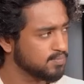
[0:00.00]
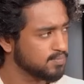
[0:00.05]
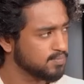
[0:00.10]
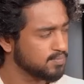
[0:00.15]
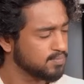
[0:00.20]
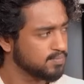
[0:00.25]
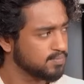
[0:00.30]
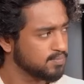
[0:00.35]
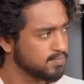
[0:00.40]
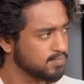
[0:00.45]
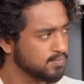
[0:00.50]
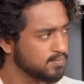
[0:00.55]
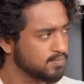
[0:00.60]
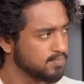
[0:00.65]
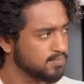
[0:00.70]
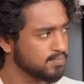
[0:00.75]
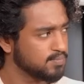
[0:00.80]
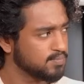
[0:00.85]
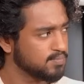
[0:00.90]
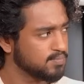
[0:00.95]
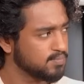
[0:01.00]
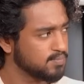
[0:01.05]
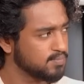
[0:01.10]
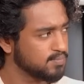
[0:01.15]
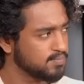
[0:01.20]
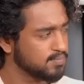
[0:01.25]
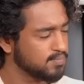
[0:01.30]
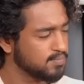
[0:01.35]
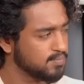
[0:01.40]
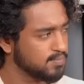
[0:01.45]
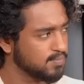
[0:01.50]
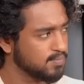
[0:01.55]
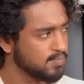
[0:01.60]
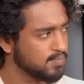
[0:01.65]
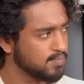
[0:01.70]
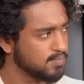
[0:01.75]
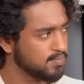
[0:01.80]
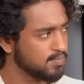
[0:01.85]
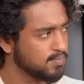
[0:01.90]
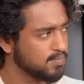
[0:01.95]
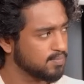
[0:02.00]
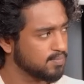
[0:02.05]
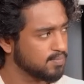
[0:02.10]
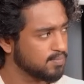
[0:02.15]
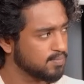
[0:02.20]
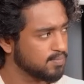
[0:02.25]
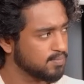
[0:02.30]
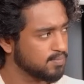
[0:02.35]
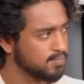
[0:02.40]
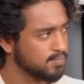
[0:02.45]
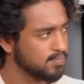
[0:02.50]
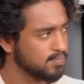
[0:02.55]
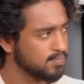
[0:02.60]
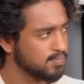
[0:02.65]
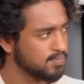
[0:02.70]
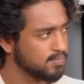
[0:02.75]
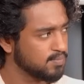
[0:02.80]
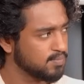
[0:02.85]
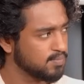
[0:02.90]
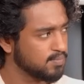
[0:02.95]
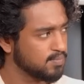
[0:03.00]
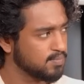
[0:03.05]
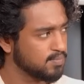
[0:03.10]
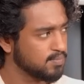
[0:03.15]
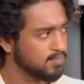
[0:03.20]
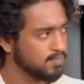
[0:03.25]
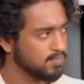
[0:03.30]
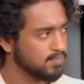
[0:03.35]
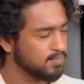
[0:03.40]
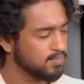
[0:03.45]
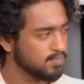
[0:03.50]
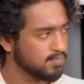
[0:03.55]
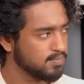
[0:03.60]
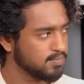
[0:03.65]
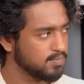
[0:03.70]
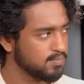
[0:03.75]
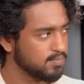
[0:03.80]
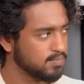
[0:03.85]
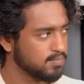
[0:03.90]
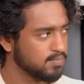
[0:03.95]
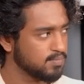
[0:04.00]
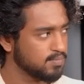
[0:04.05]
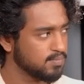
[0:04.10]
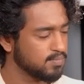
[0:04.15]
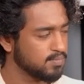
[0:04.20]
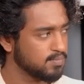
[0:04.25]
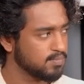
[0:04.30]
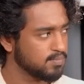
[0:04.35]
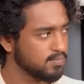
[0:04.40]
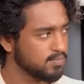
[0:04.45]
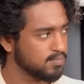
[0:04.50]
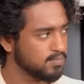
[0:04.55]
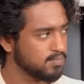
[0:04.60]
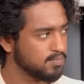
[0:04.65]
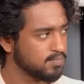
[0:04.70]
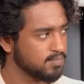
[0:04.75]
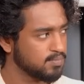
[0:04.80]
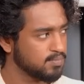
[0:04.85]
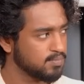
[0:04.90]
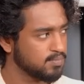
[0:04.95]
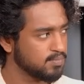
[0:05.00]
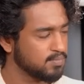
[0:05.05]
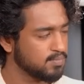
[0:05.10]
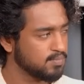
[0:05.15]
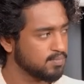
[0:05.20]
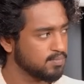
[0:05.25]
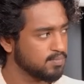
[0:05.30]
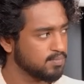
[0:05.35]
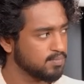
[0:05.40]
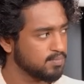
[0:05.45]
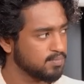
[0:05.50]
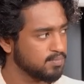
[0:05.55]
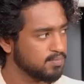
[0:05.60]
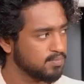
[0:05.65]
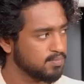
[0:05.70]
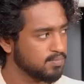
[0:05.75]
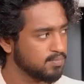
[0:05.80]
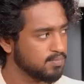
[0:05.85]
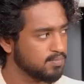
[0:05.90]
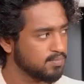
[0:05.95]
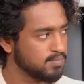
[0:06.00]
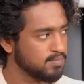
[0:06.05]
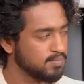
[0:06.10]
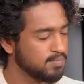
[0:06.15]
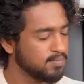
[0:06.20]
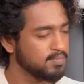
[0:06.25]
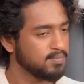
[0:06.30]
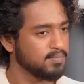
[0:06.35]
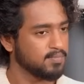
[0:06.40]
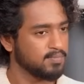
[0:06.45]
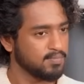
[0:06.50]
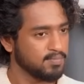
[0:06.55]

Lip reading: (not speaking)